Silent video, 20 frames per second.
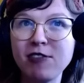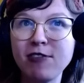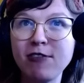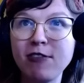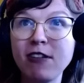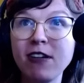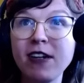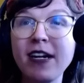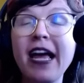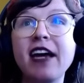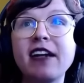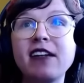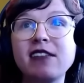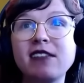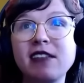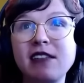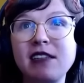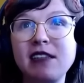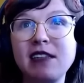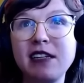store. That
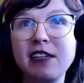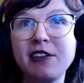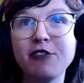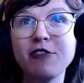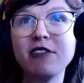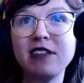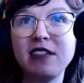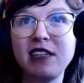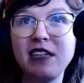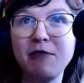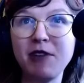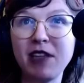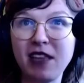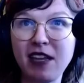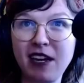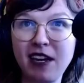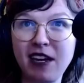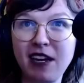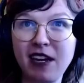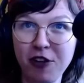is literally what
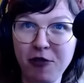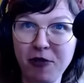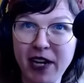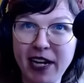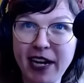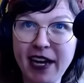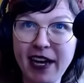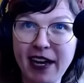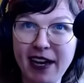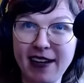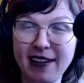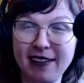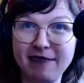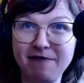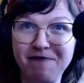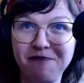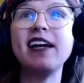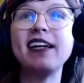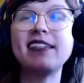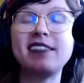they are doing again.
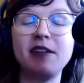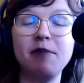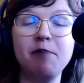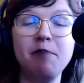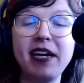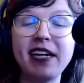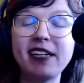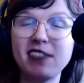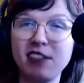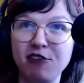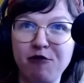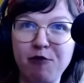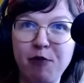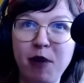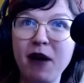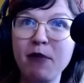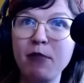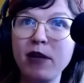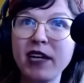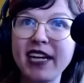It's a mix of
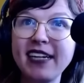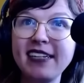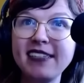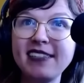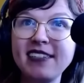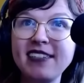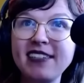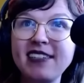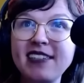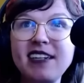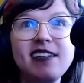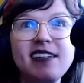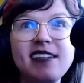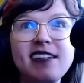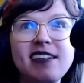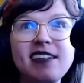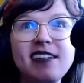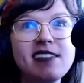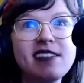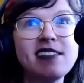public
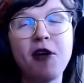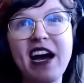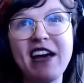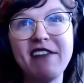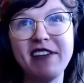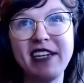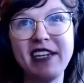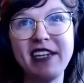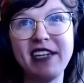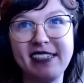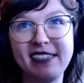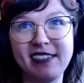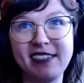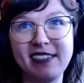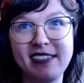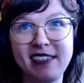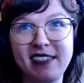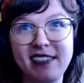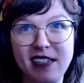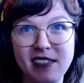entities and private
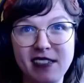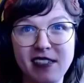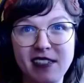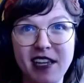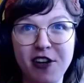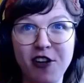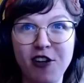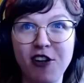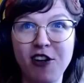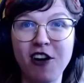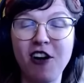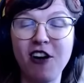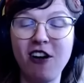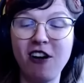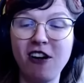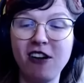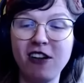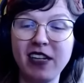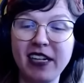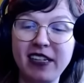entities that are
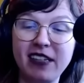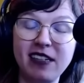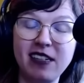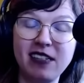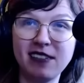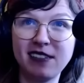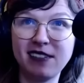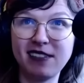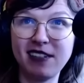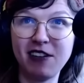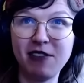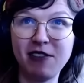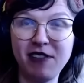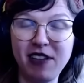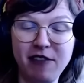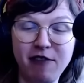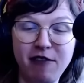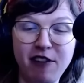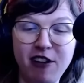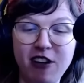all in in these uh,
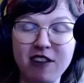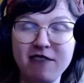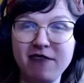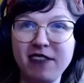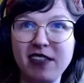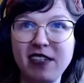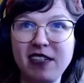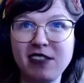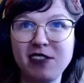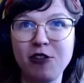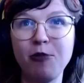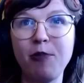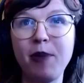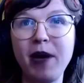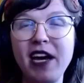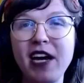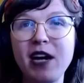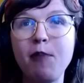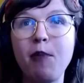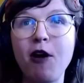involved in these
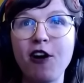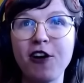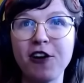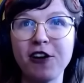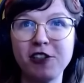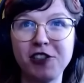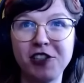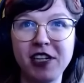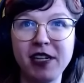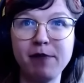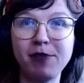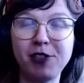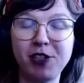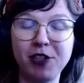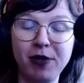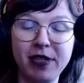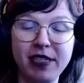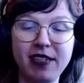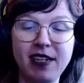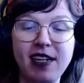opaque partnerships
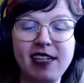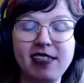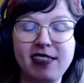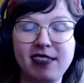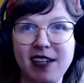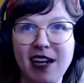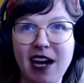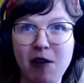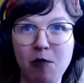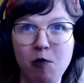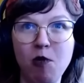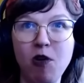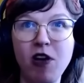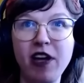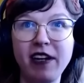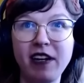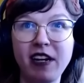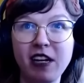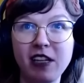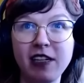so it, it's not
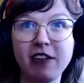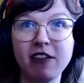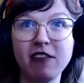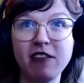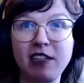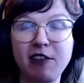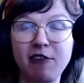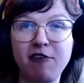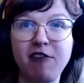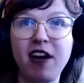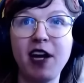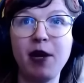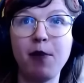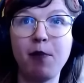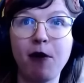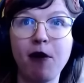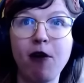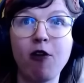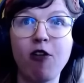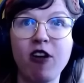one clearly defined
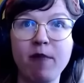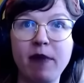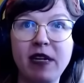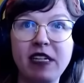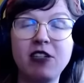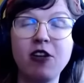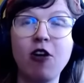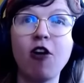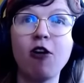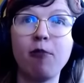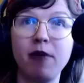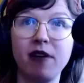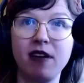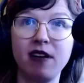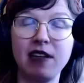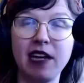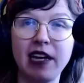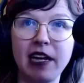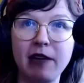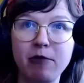program at darpa
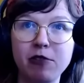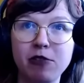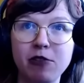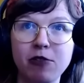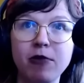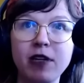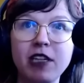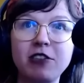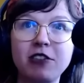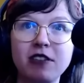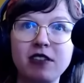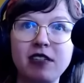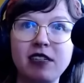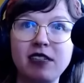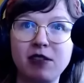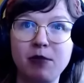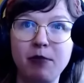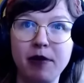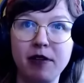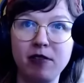like it was originally
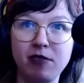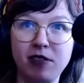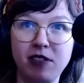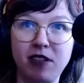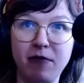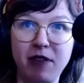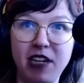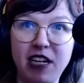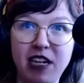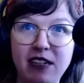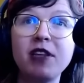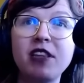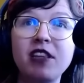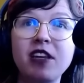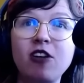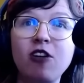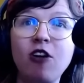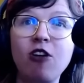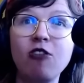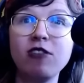supposed to be but the
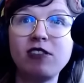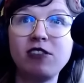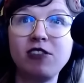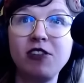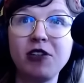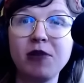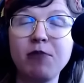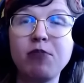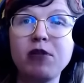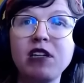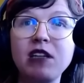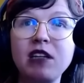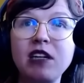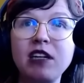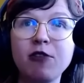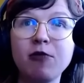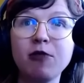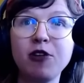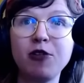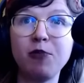goal is to completely
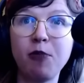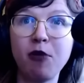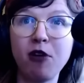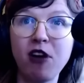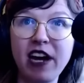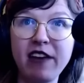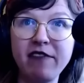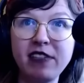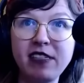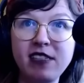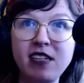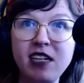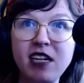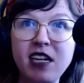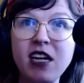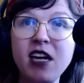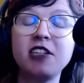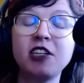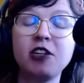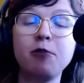erode
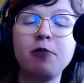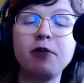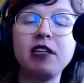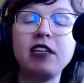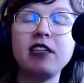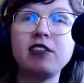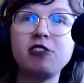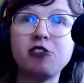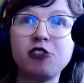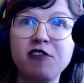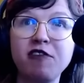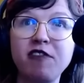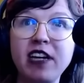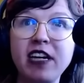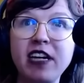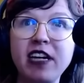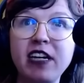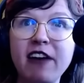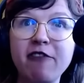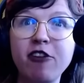privacy to completely
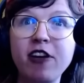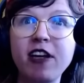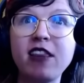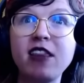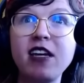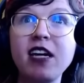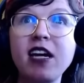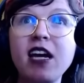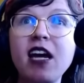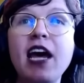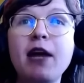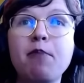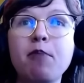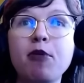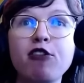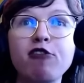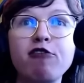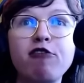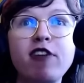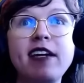surveil everything and
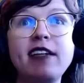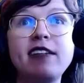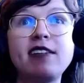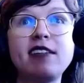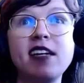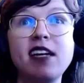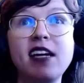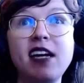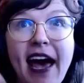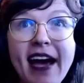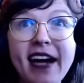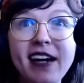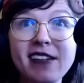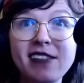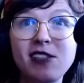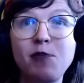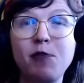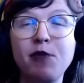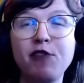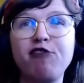prevent
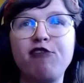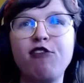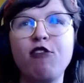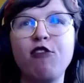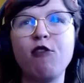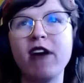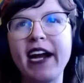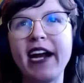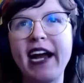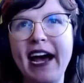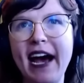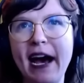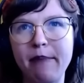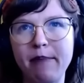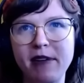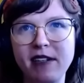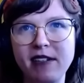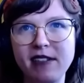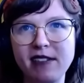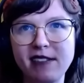x before it
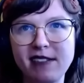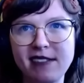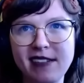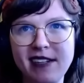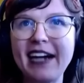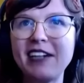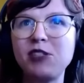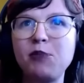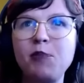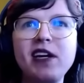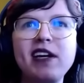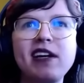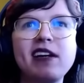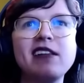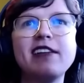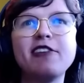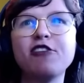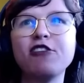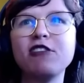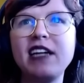happens x being
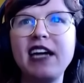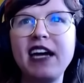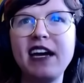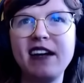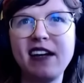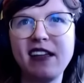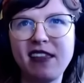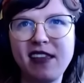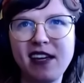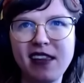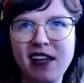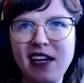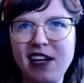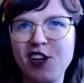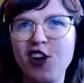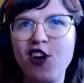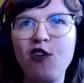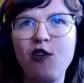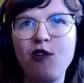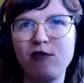literally anything they
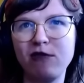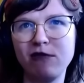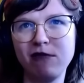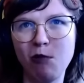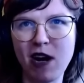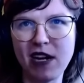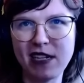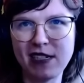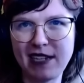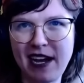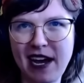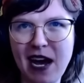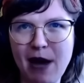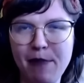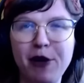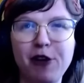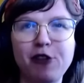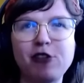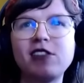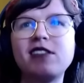don't want to
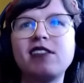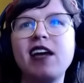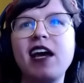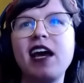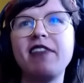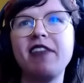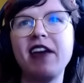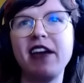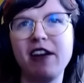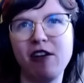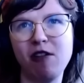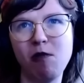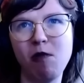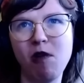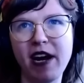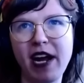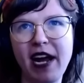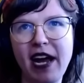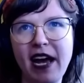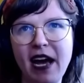happen or say they don't
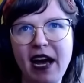want to